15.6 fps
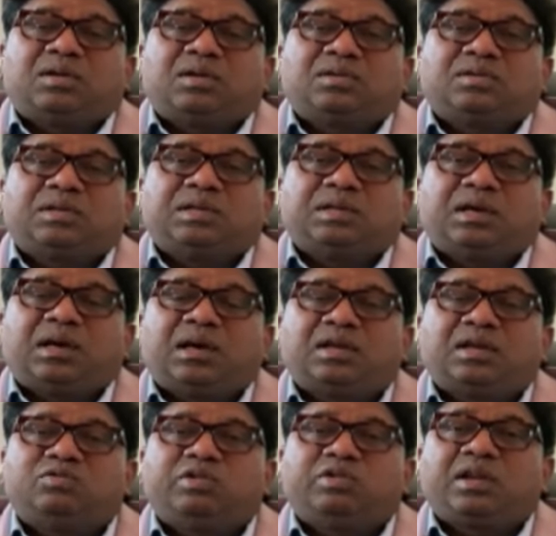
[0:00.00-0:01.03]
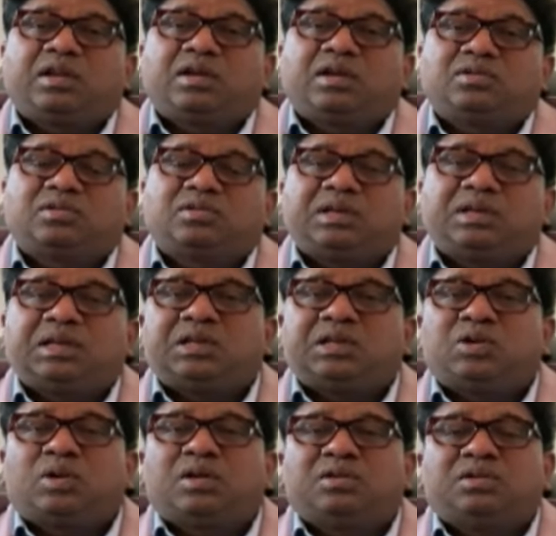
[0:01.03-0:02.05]
because it has various
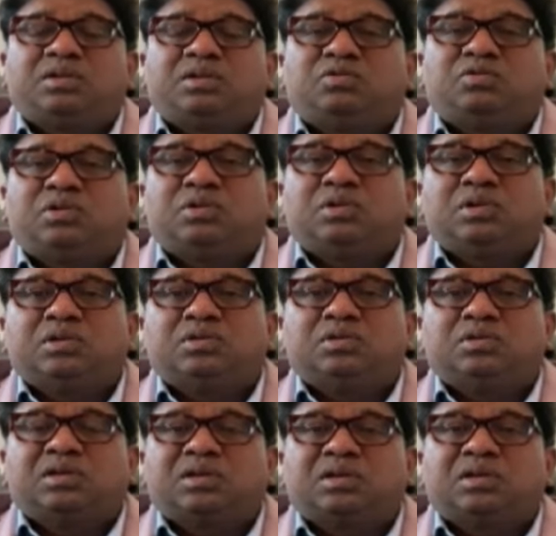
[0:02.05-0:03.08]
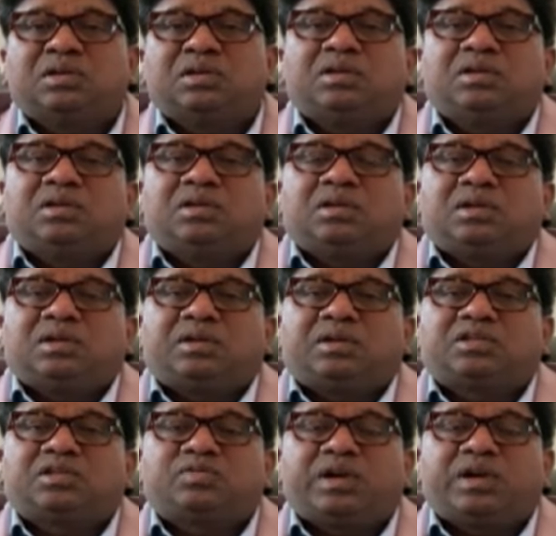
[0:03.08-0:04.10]
etiology. We go into the
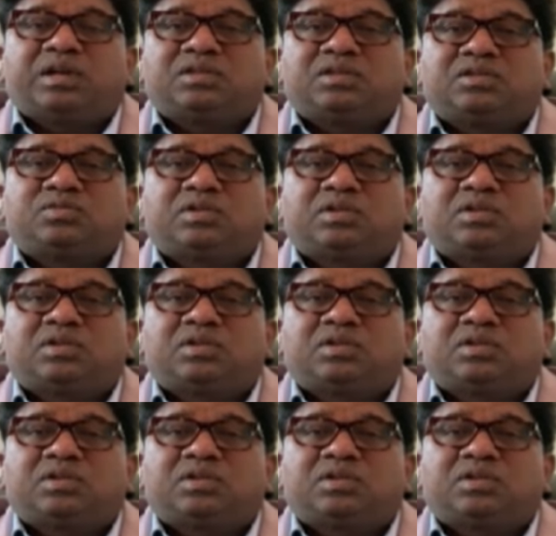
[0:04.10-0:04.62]
risk factors